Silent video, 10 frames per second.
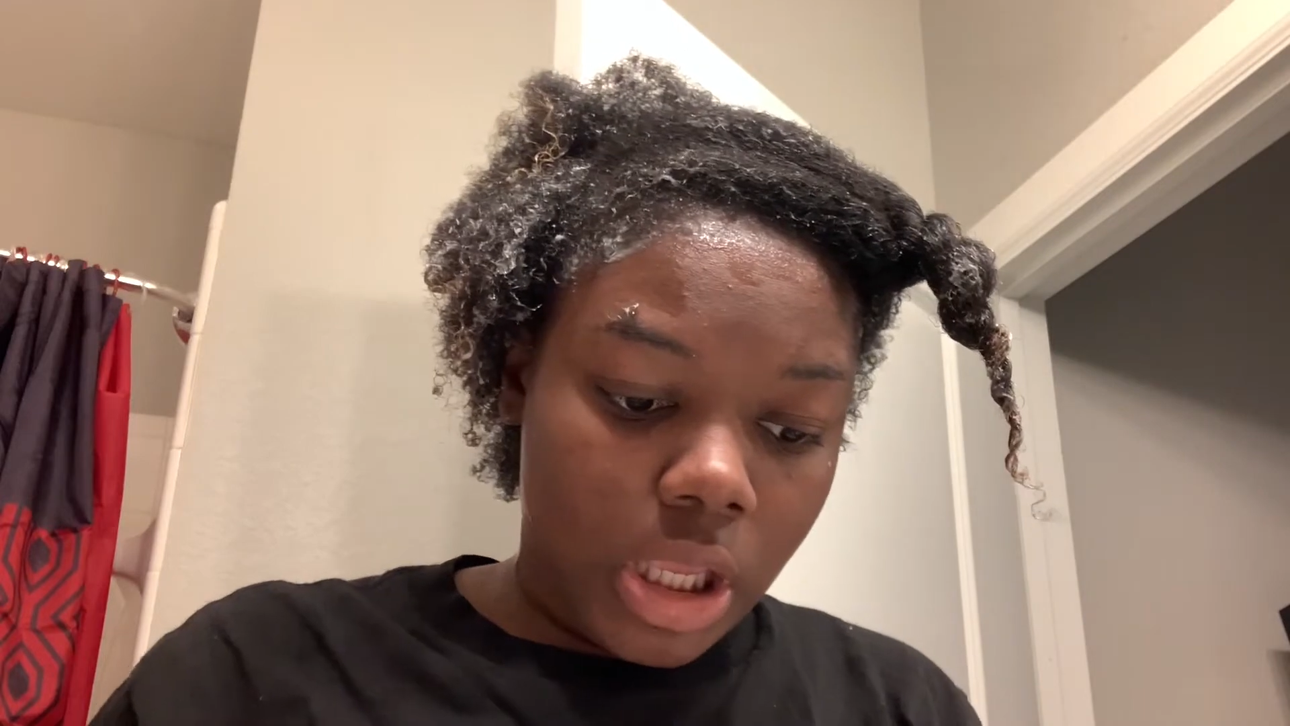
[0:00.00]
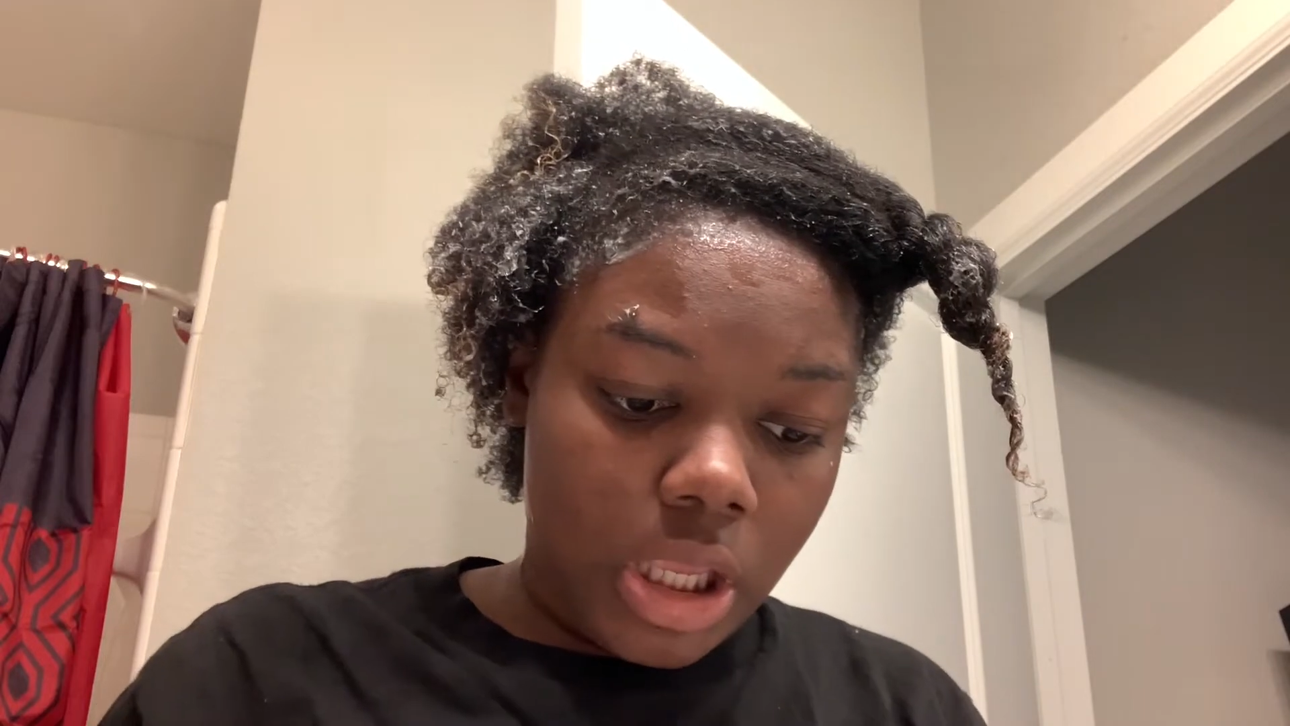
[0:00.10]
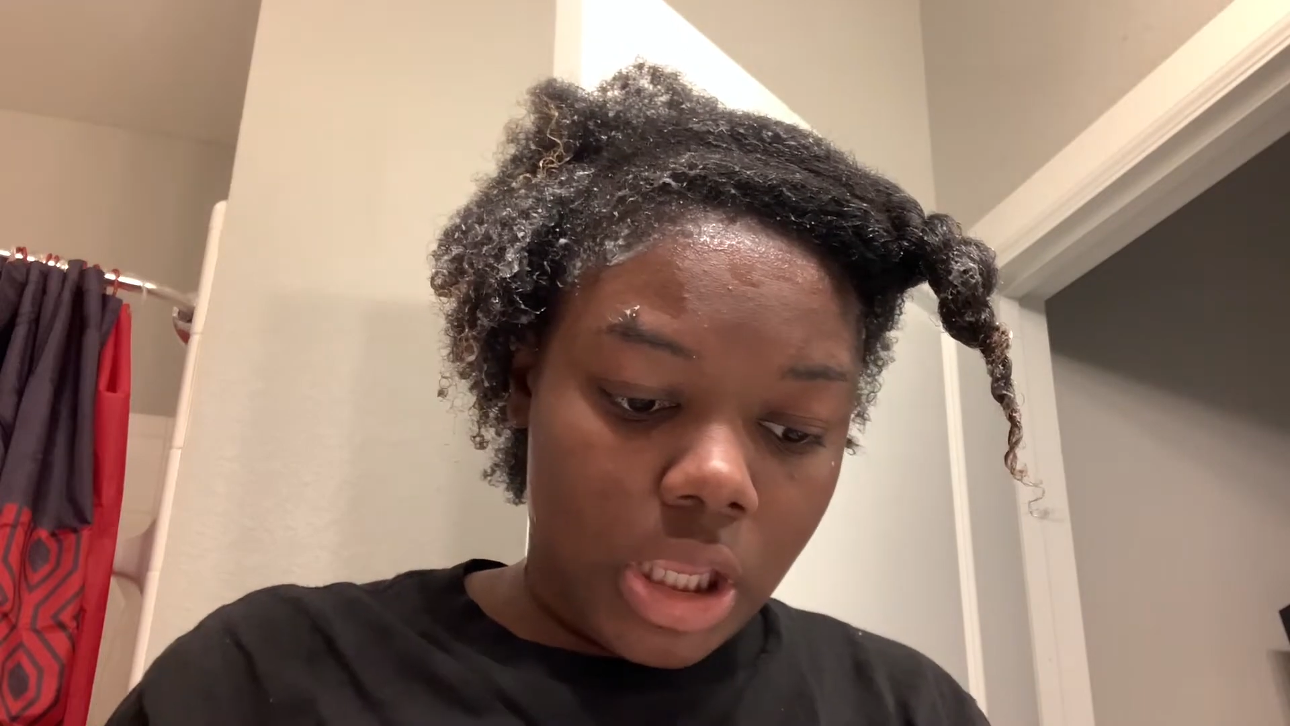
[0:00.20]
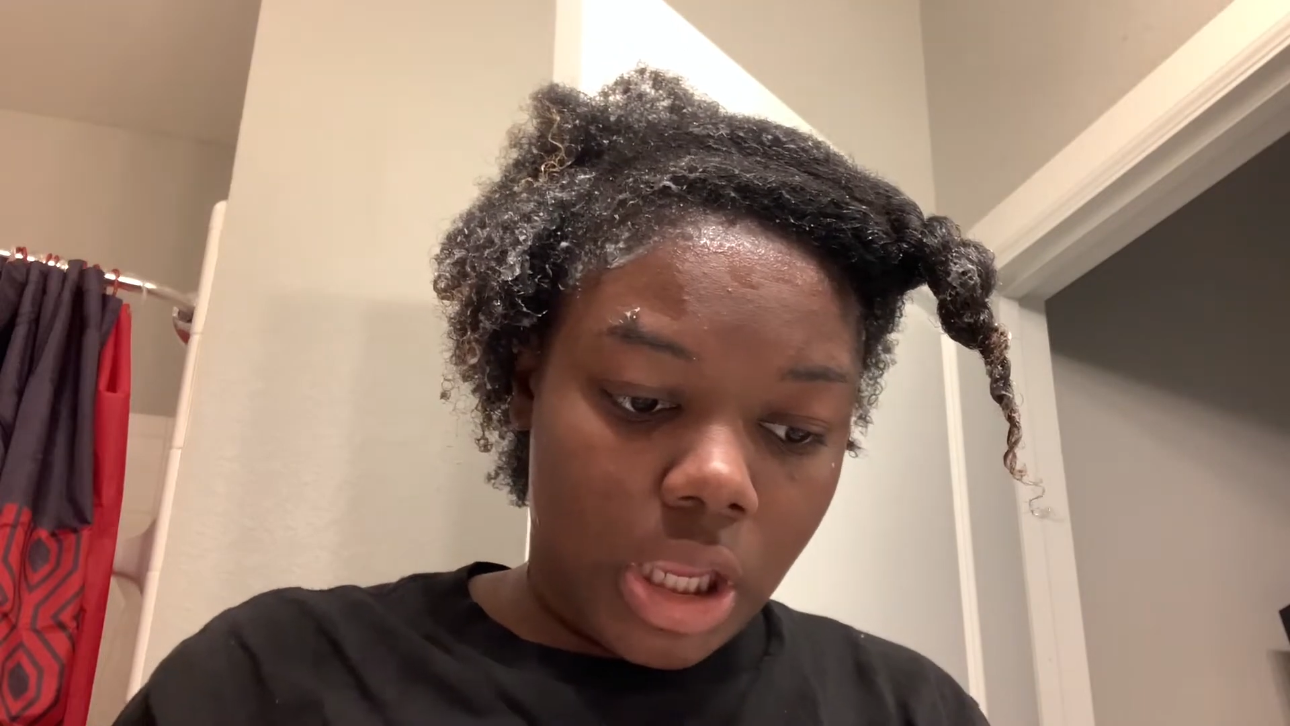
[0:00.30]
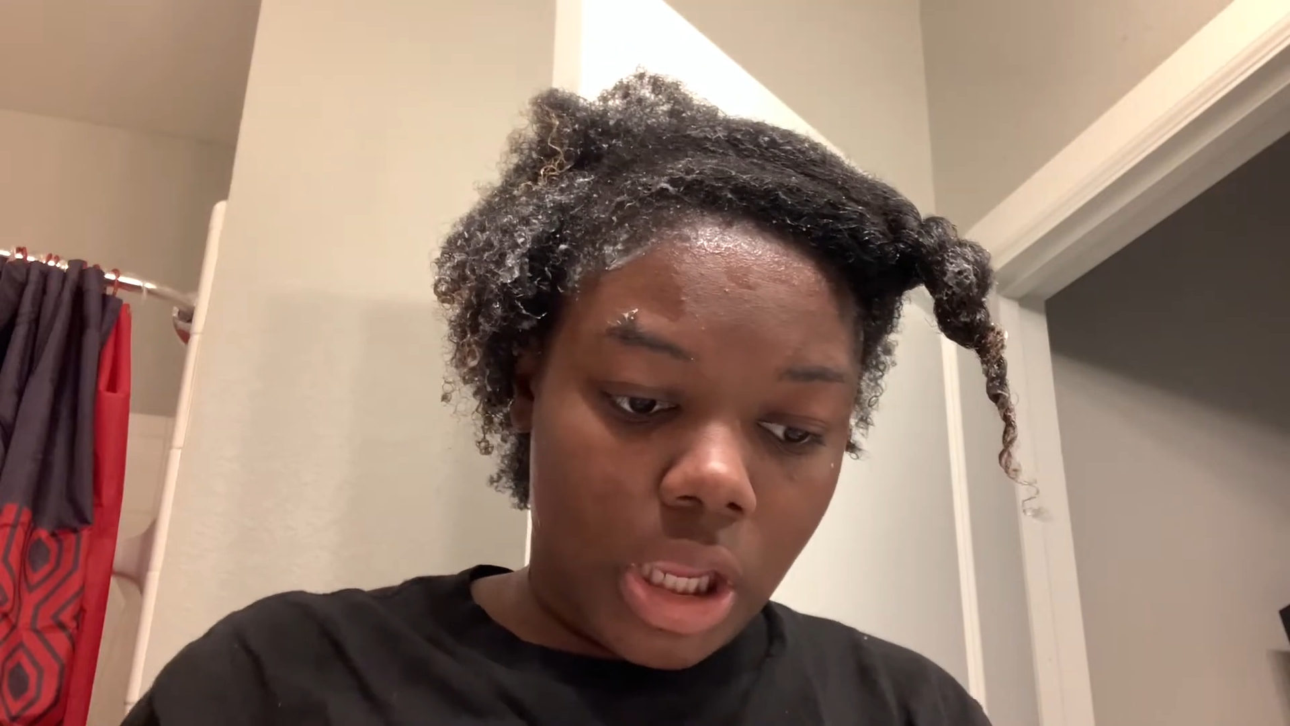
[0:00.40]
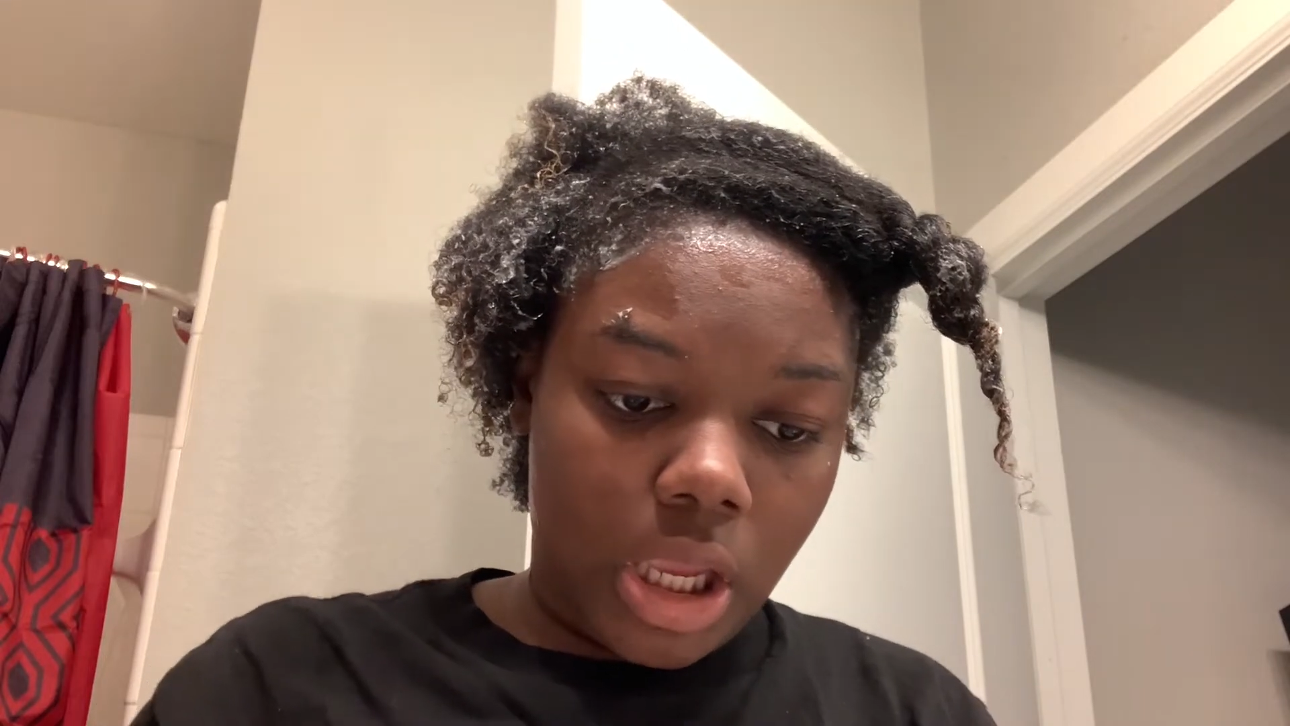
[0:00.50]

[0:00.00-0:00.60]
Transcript: and